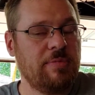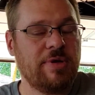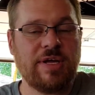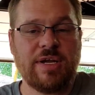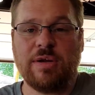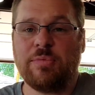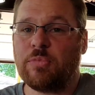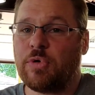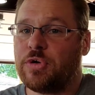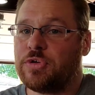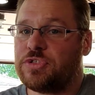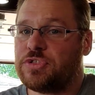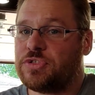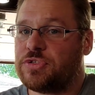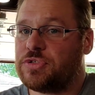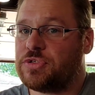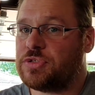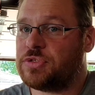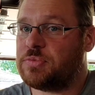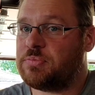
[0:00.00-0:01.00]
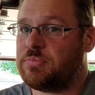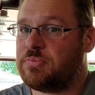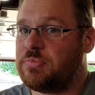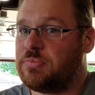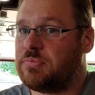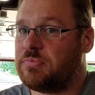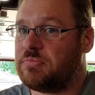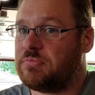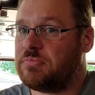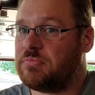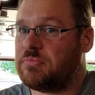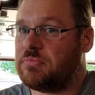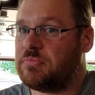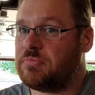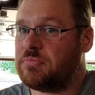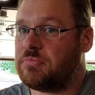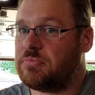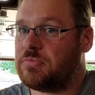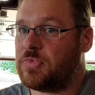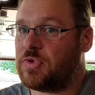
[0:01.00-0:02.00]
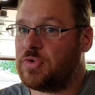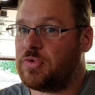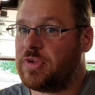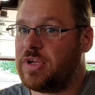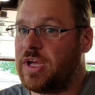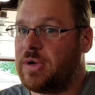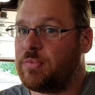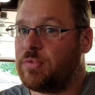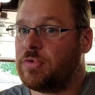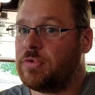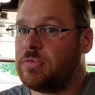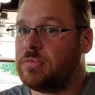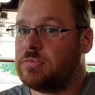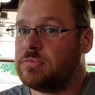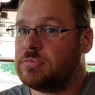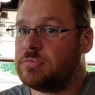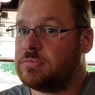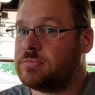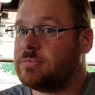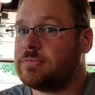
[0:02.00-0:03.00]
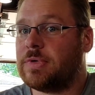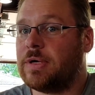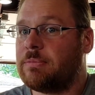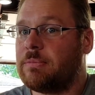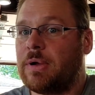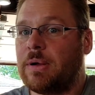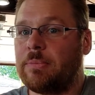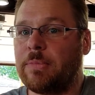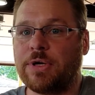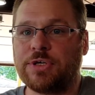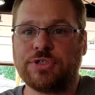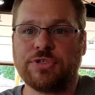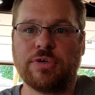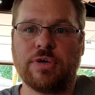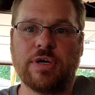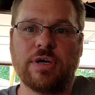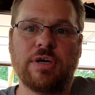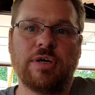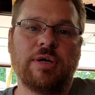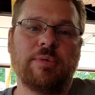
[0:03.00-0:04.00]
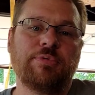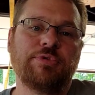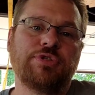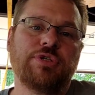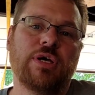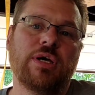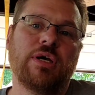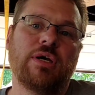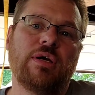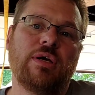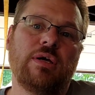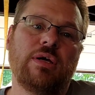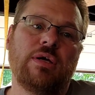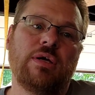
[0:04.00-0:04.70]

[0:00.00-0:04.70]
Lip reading: beginning March, early April. I'm not sure. I gotta double check.